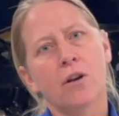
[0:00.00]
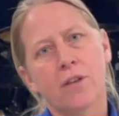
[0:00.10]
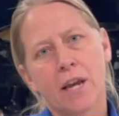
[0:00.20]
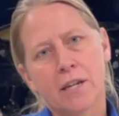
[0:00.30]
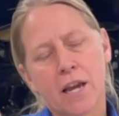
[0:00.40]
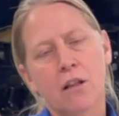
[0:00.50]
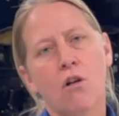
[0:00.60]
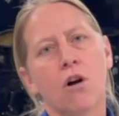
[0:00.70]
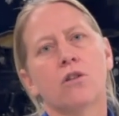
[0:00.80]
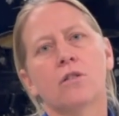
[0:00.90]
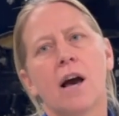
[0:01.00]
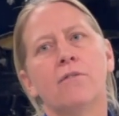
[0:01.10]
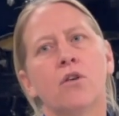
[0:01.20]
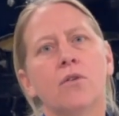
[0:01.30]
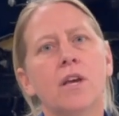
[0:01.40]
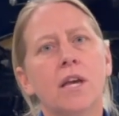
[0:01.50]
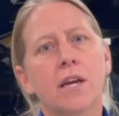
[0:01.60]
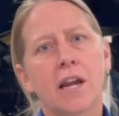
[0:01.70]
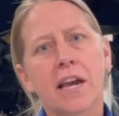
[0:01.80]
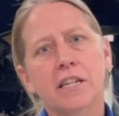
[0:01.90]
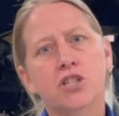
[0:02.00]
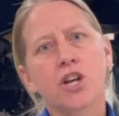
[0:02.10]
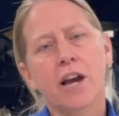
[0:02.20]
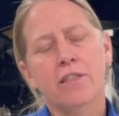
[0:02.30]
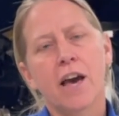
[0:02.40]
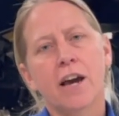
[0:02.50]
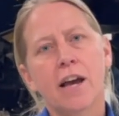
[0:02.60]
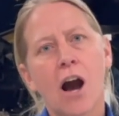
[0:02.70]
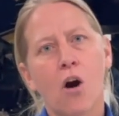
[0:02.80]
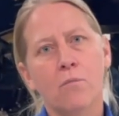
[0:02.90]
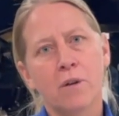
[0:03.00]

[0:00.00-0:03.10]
and then I can take a longer level and I can check that out.